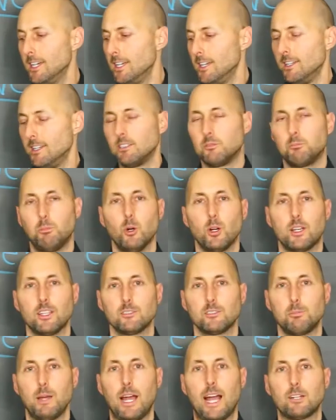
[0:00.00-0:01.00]
His book
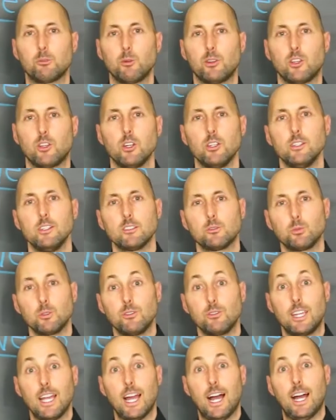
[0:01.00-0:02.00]
is packed with goodness.
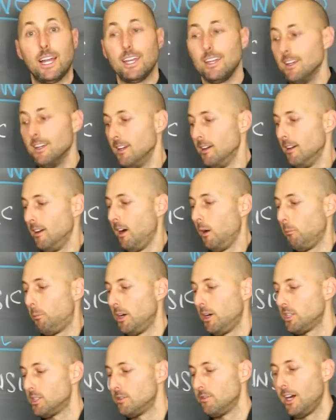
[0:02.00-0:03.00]
We've got a
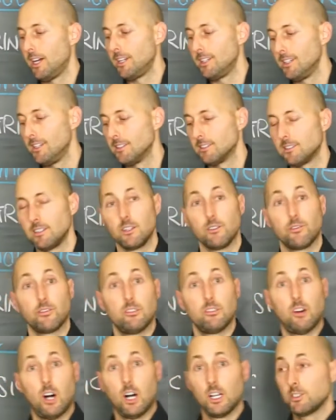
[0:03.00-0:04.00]
bunch of ideas in the
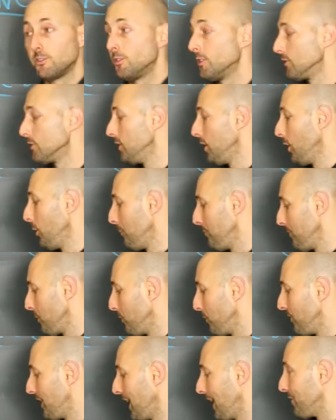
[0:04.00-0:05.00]
Philosopher's Note, and
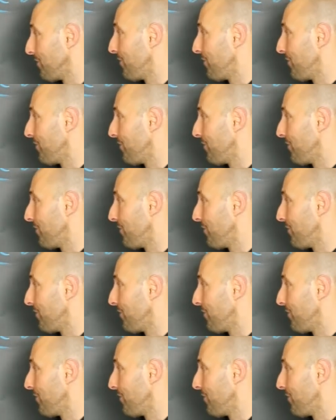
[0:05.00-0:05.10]
we've got